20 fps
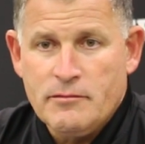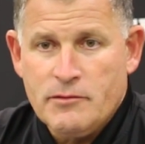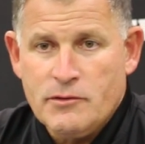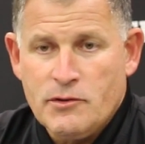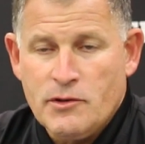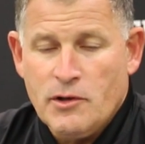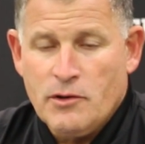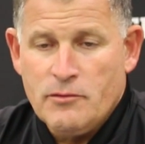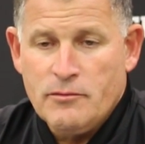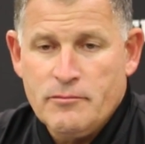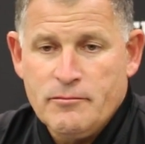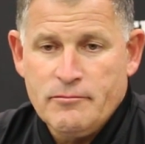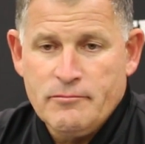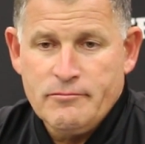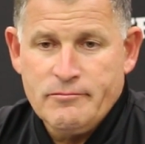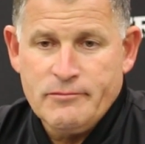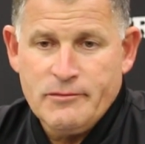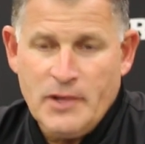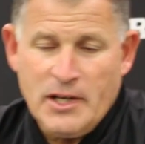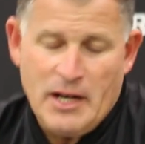So,
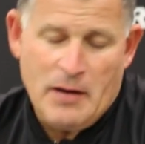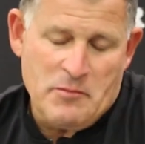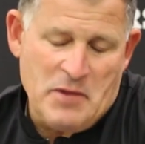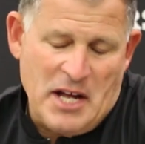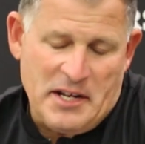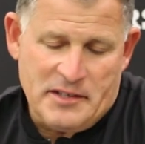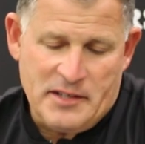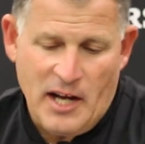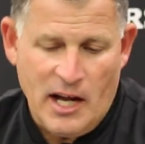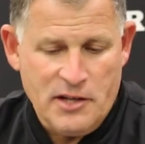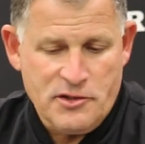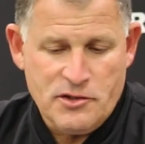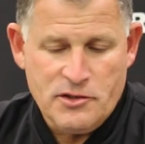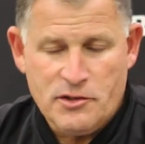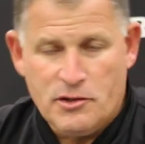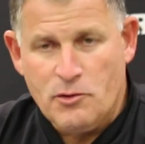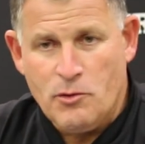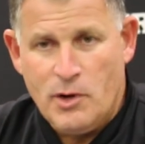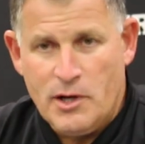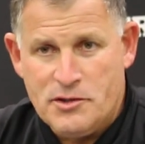and I'm not dodging
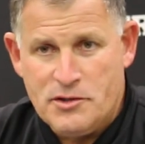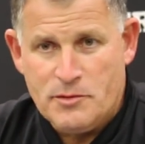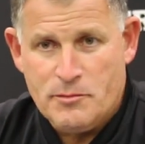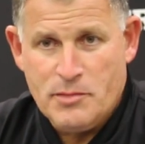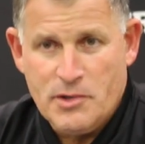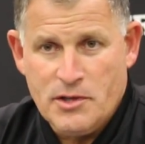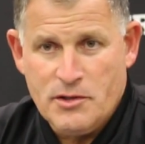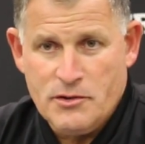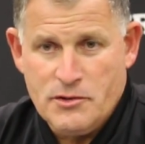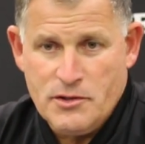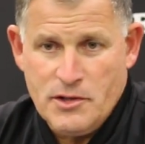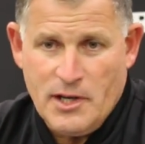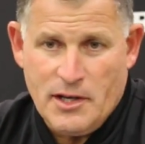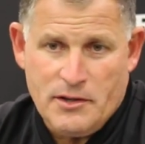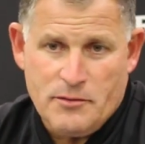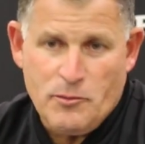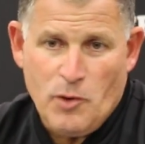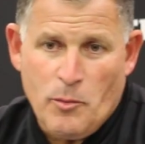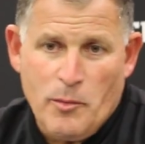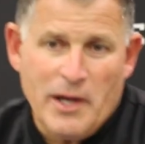the question because, yeah,
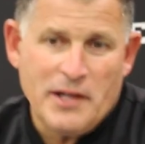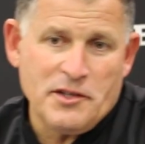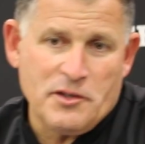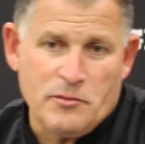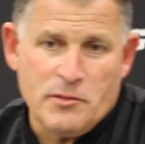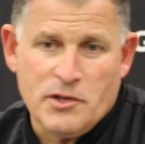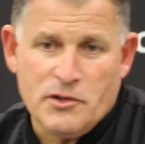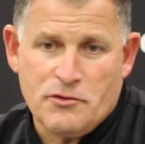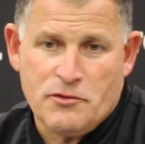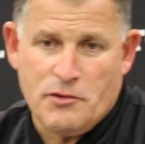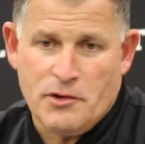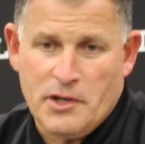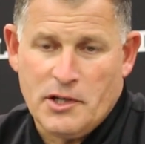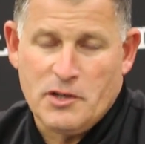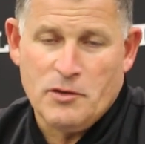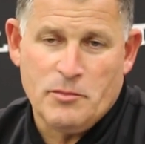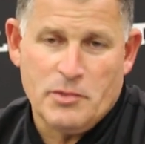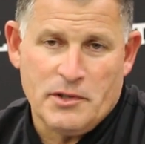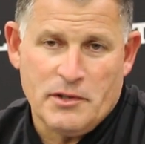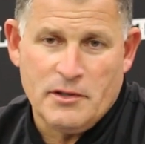momentum is
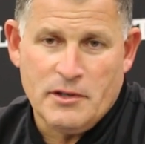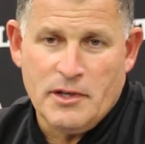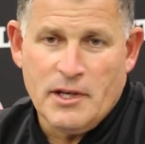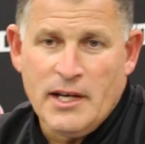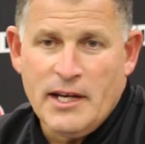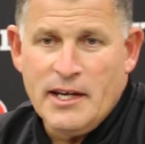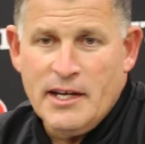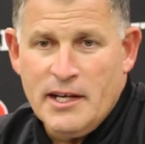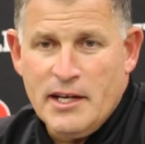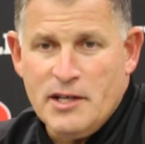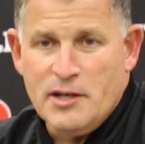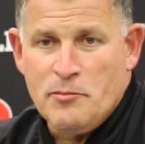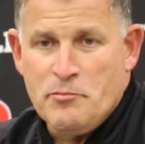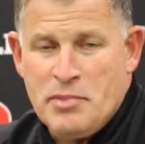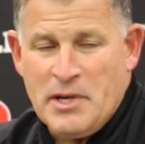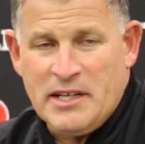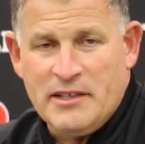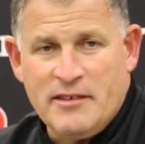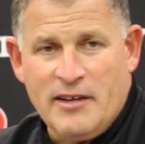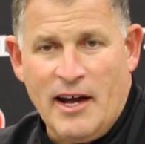critical. But in a
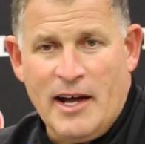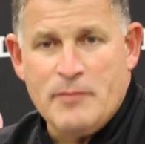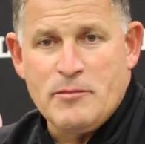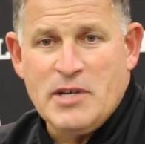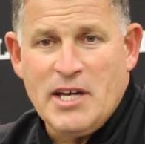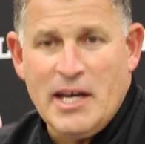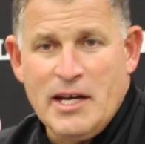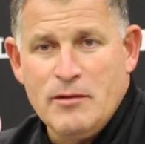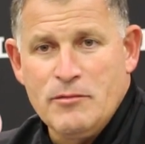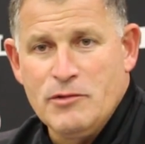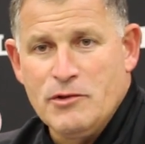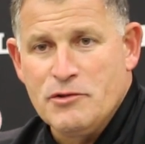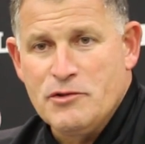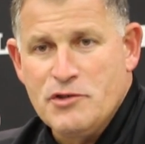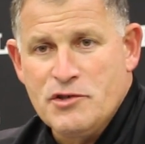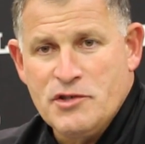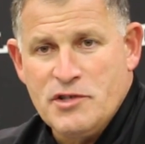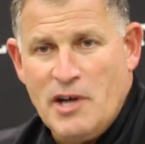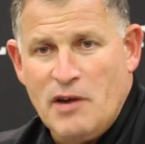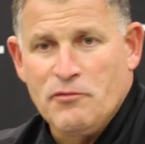big-time game, there's
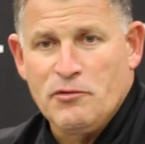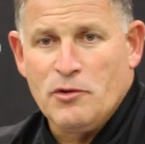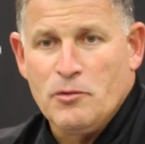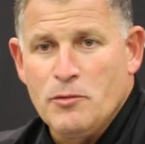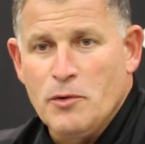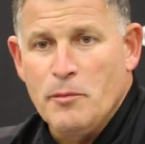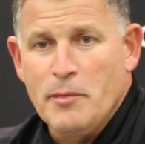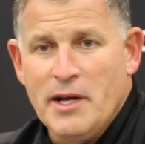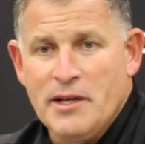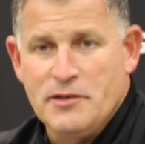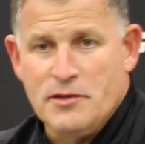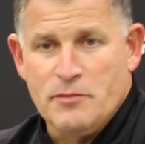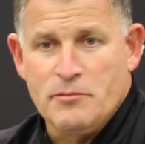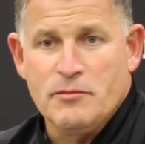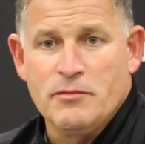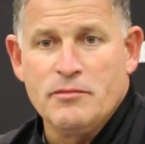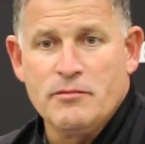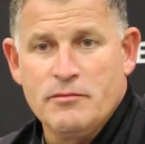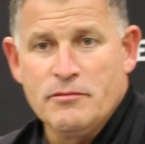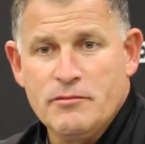several momentum
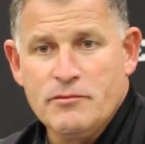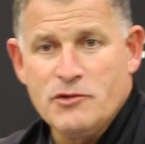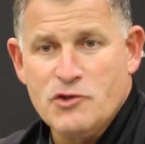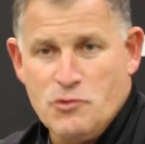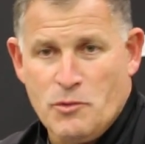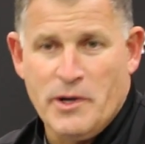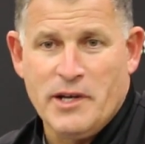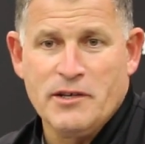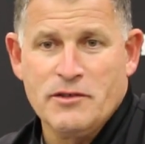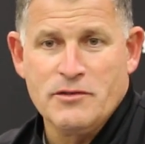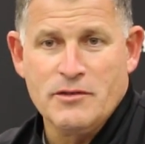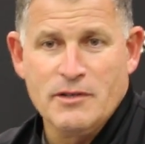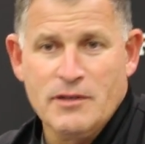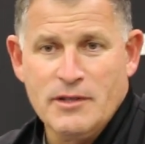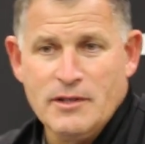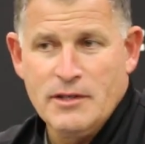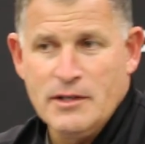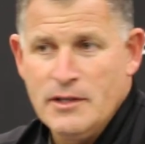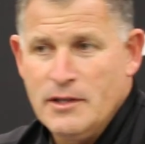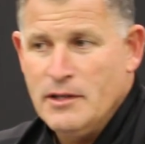swings.
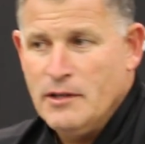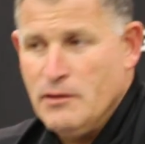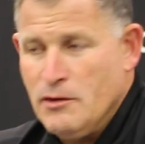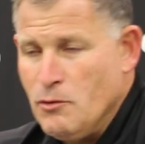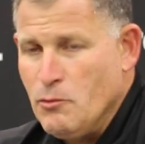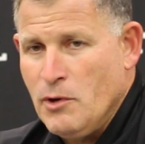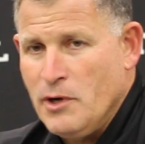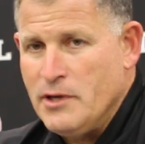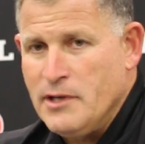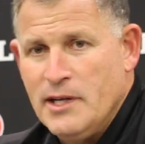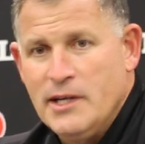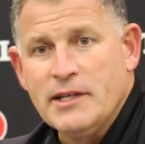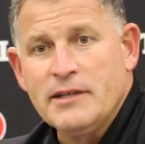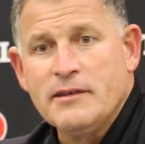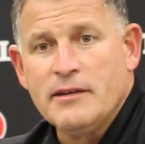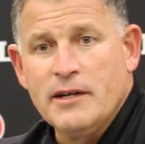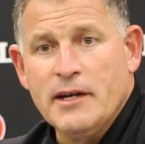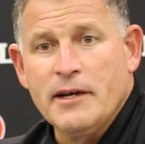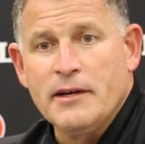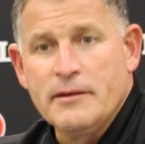There wasn't any
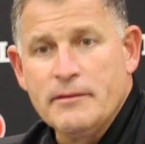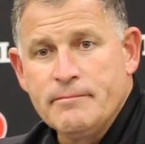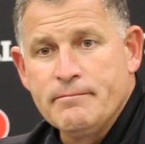today.